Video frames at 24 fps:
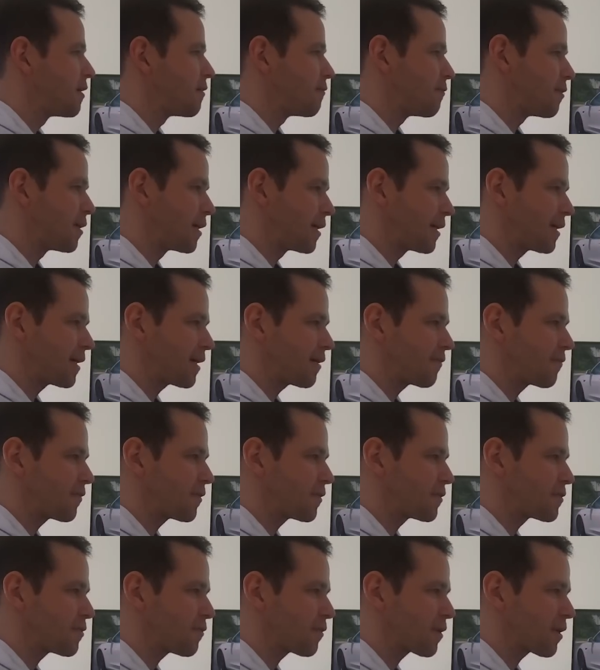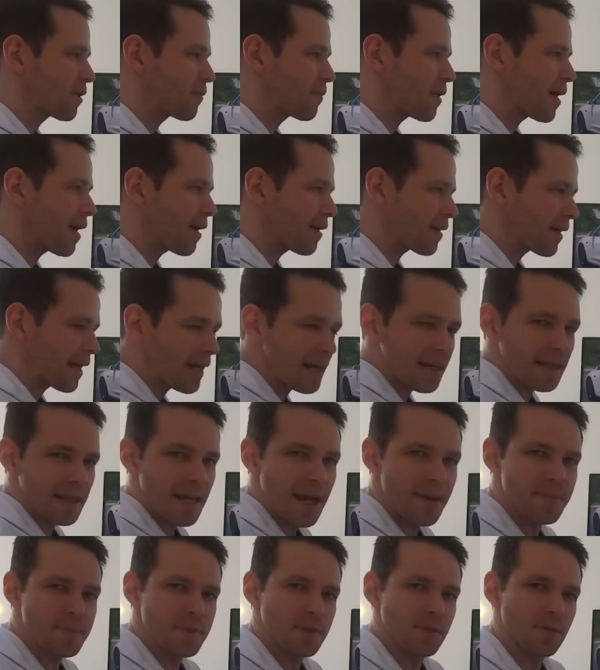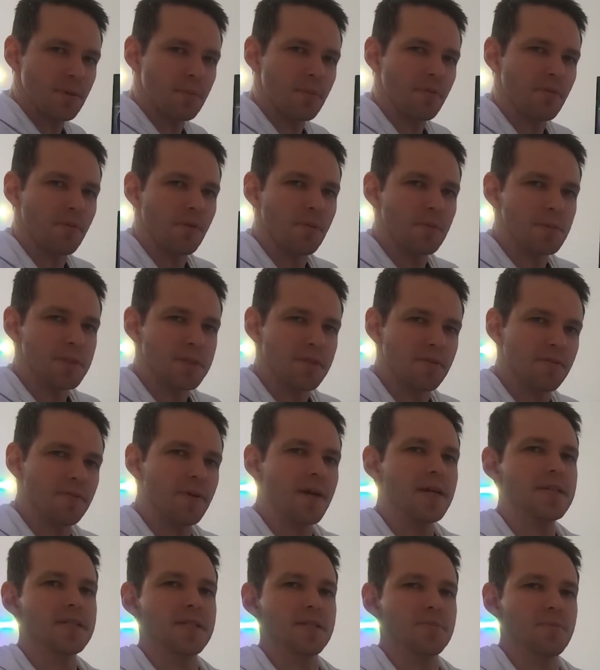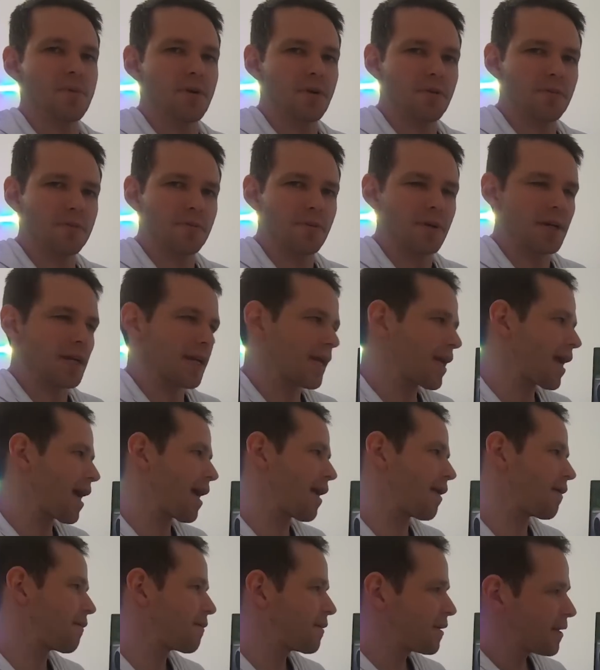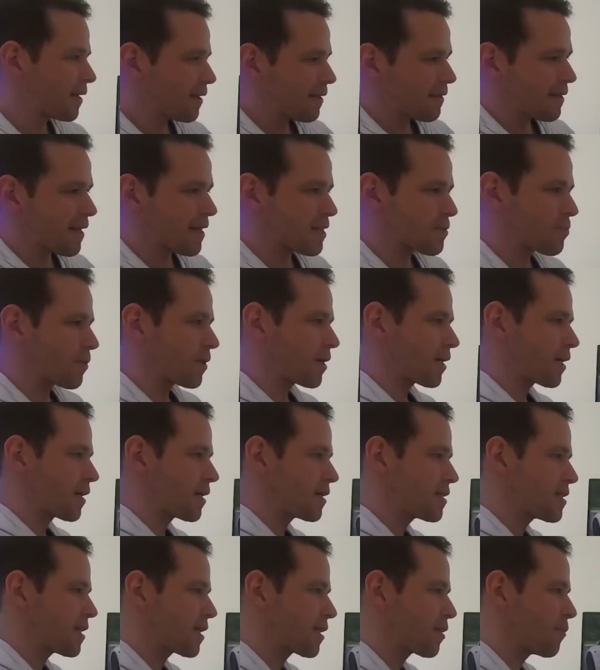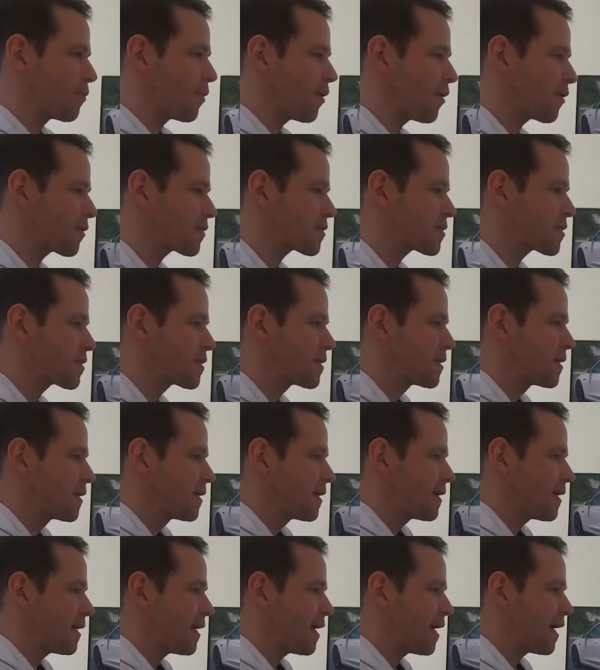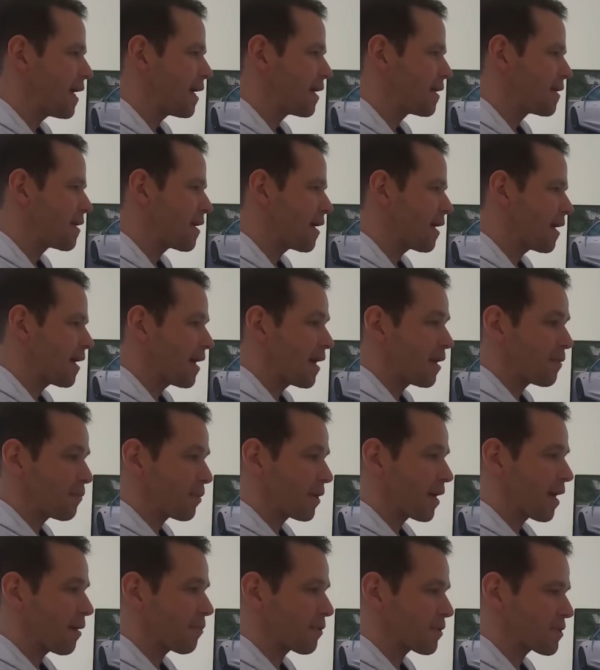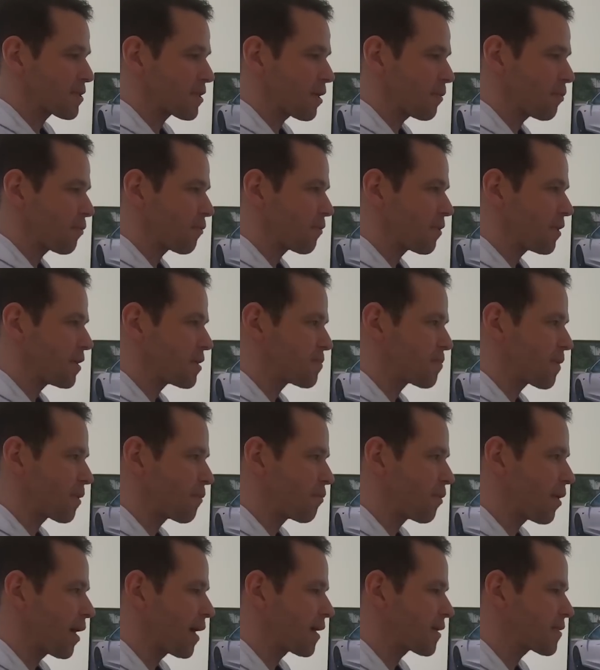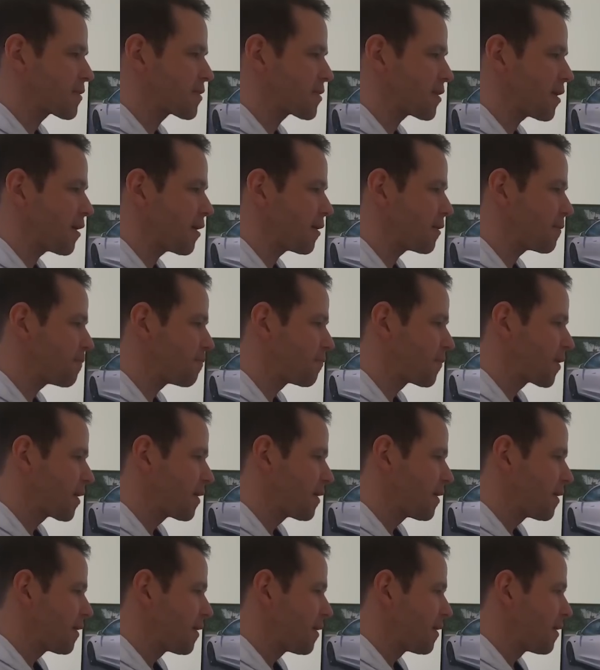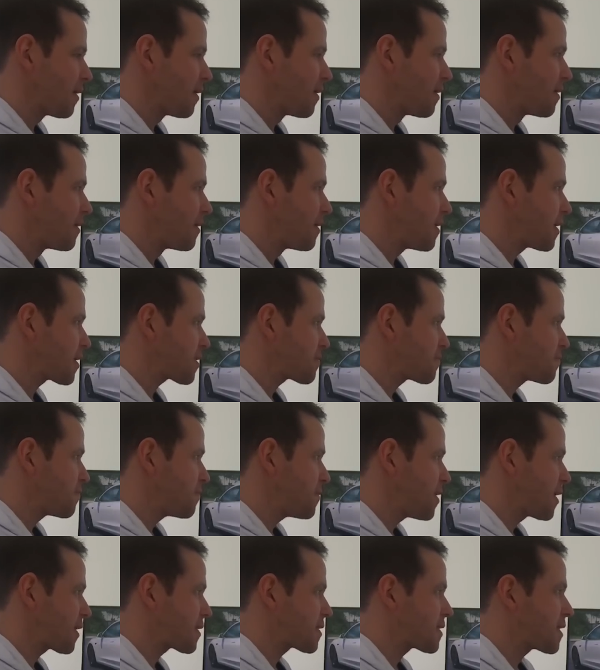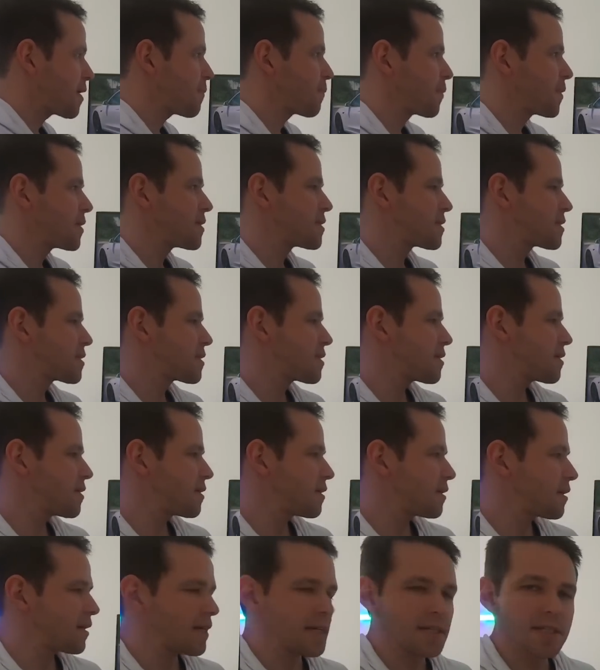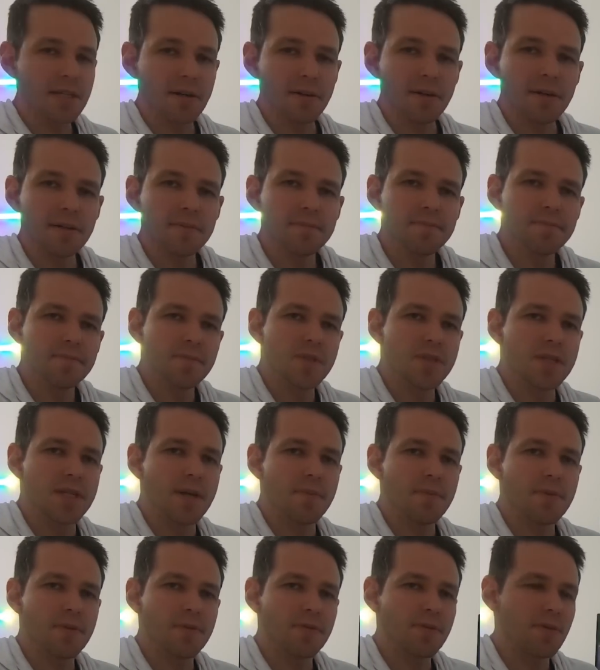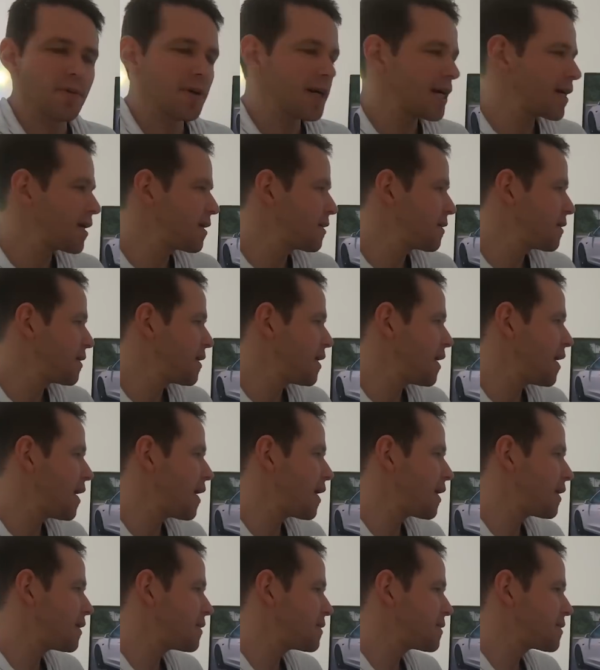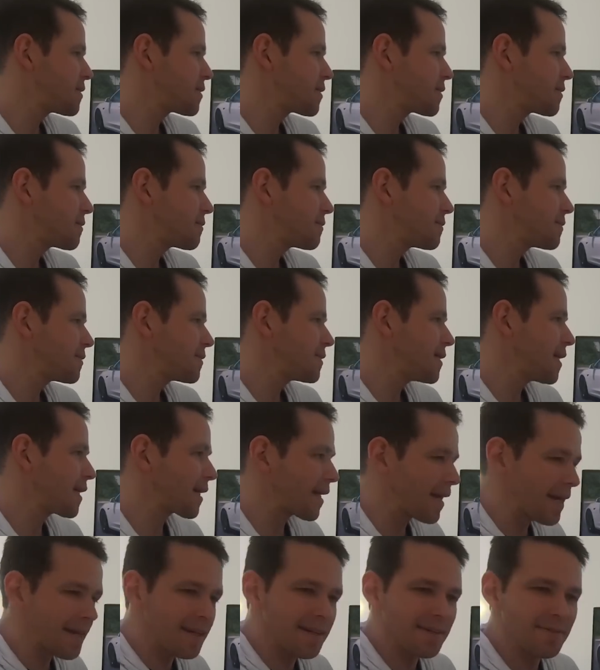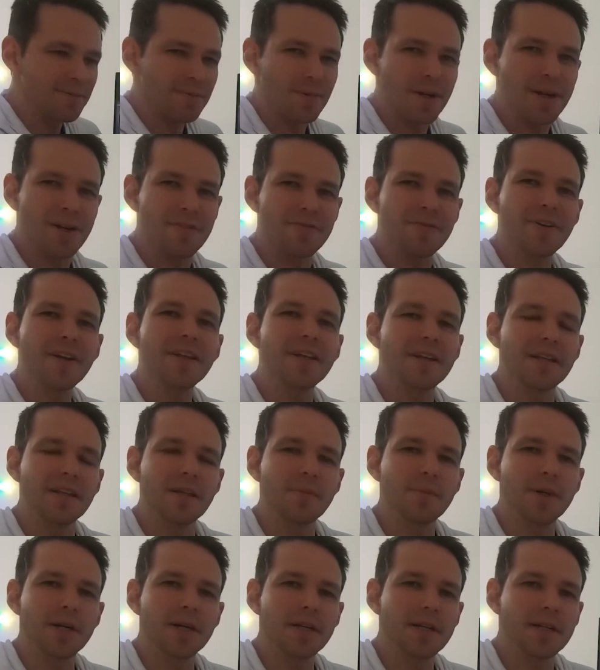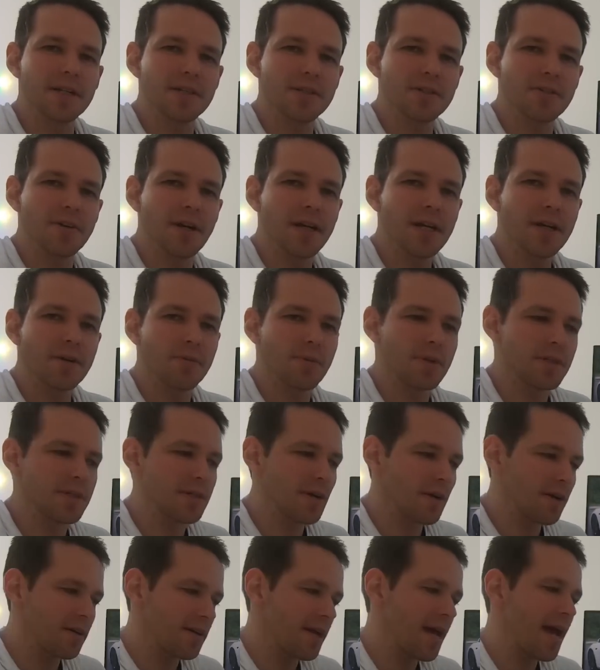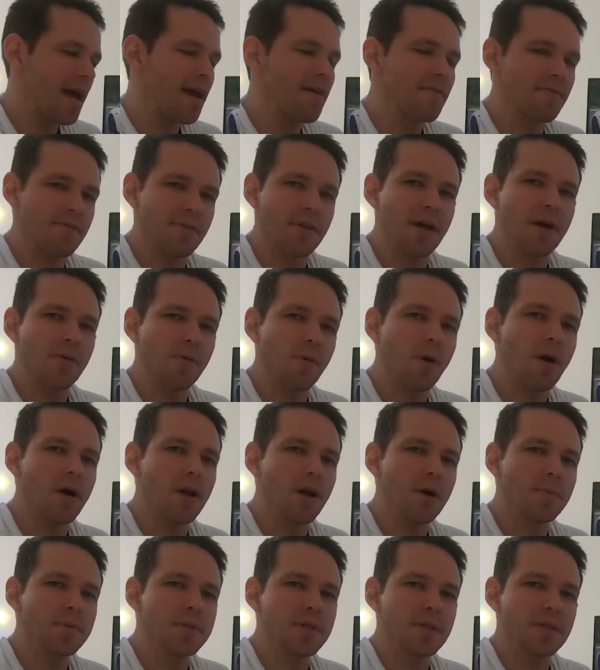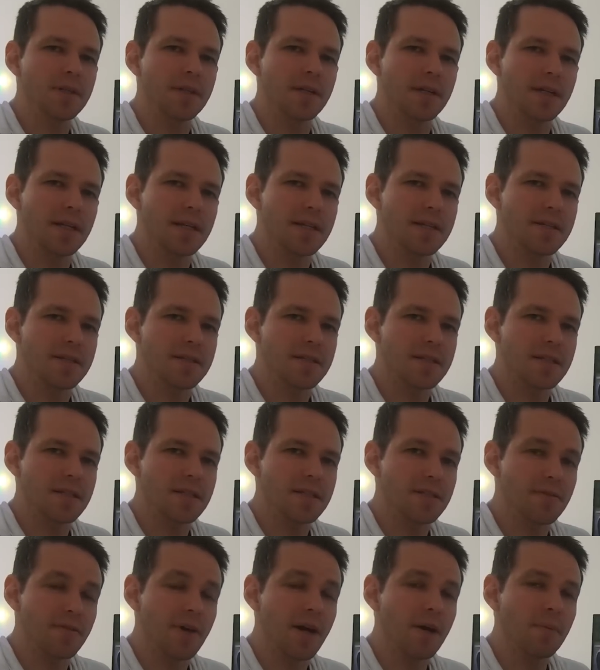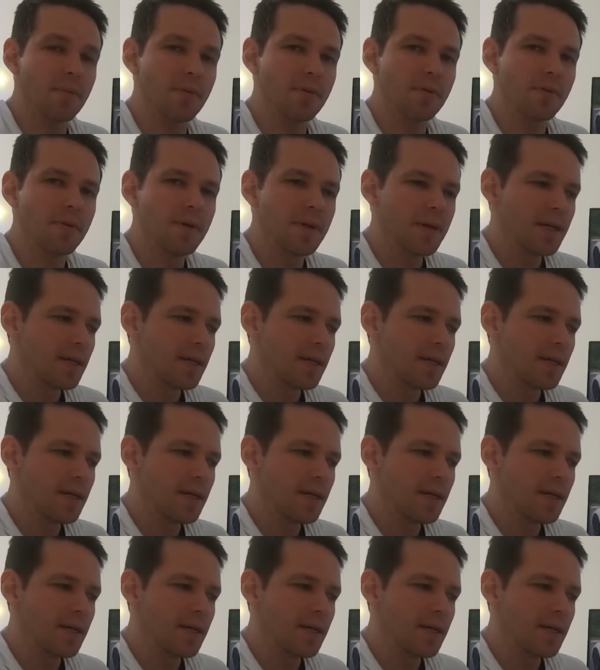Really, if you're talking about getting the absolute performance, the fastest Model 3 you can, that's when you're going to tick the box and be able to stop it with those big brakes. So next step is the interior, step 3. And again, we're fairly limited in Australia. We don't have that white option that is available